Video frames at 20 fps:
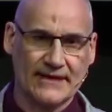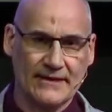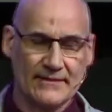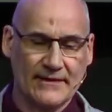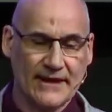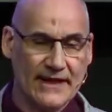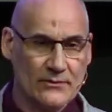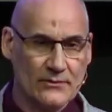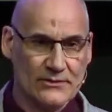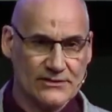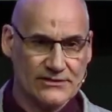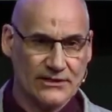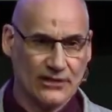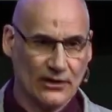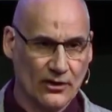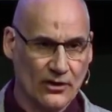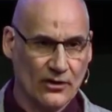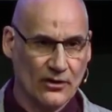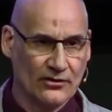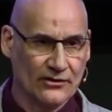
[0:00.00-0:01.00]
He was
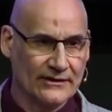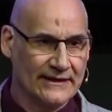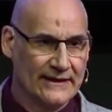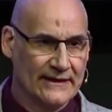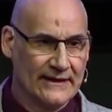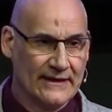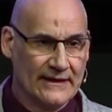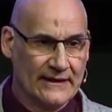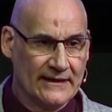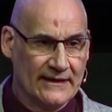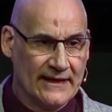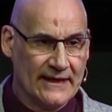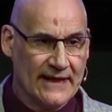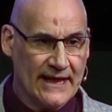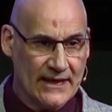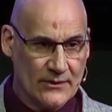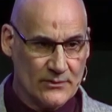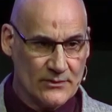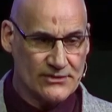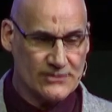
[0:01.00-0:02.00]
alone. He
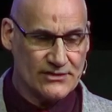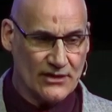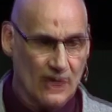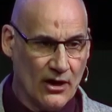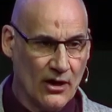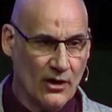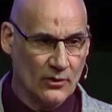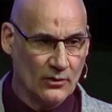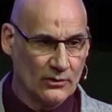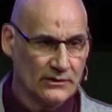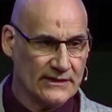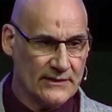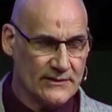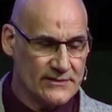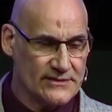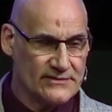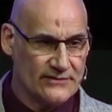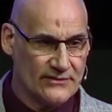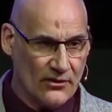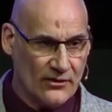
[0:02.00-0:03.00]
was old. He was
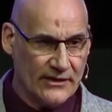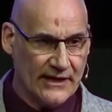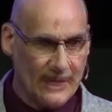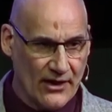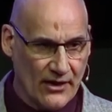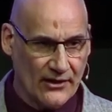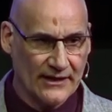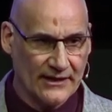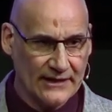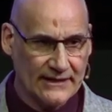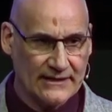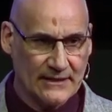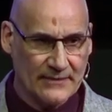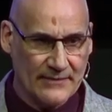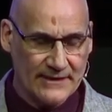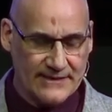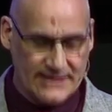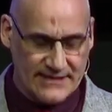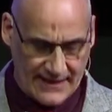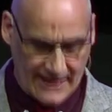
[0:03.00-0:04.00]
knocking on a little
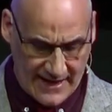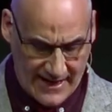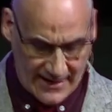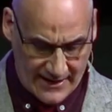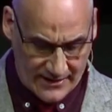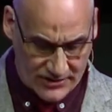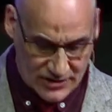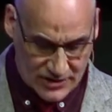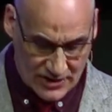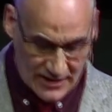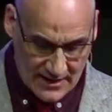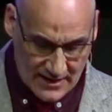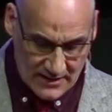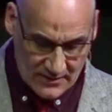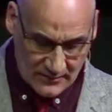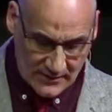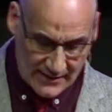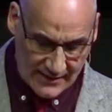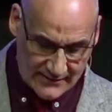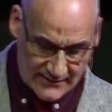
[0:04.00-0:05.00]
bit in age
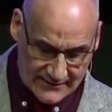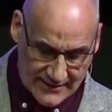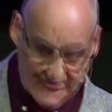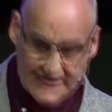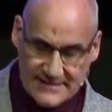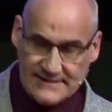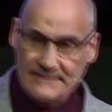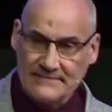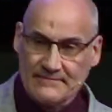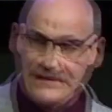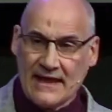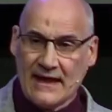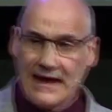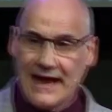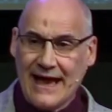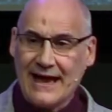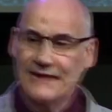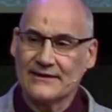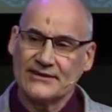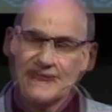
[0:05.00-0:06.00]
when he did this.
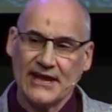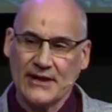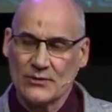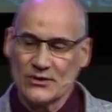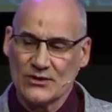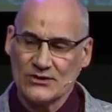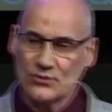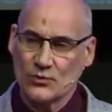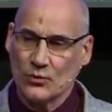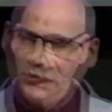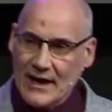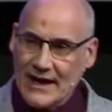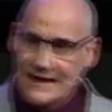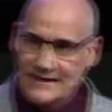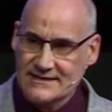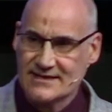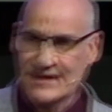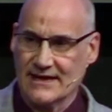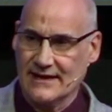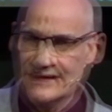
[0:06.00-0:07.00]
And he was
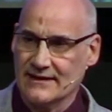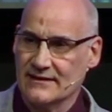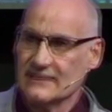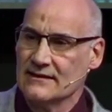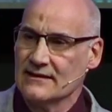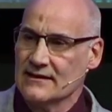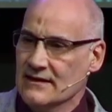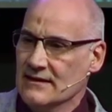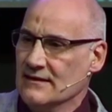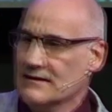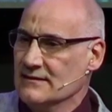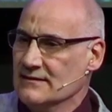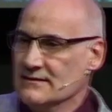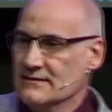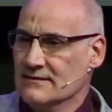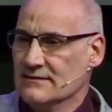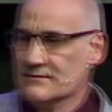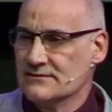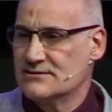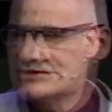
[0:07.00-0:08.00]
waiting
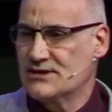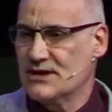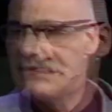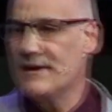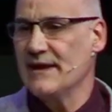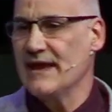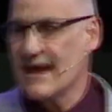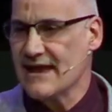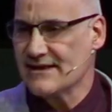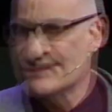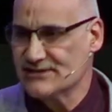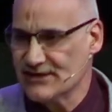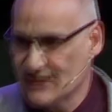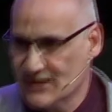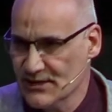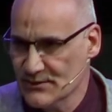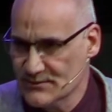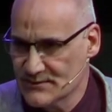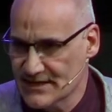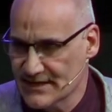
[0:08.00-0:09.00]
to be
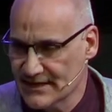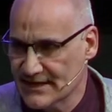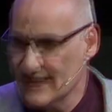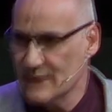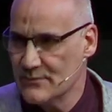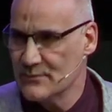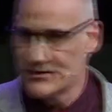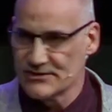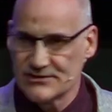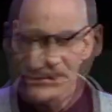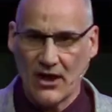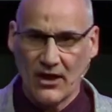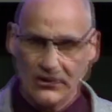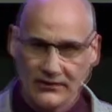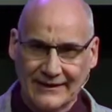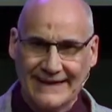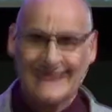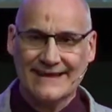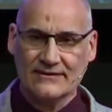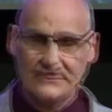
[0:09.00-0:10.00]
executed. He was on
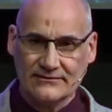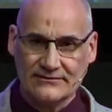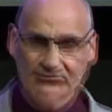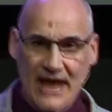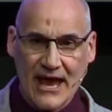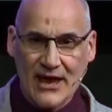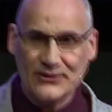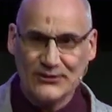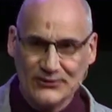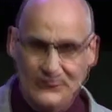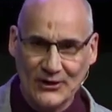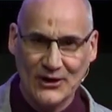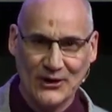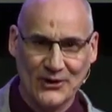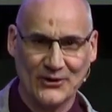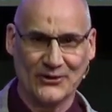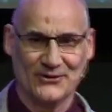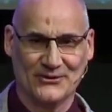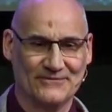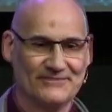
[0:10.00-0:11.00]
death row.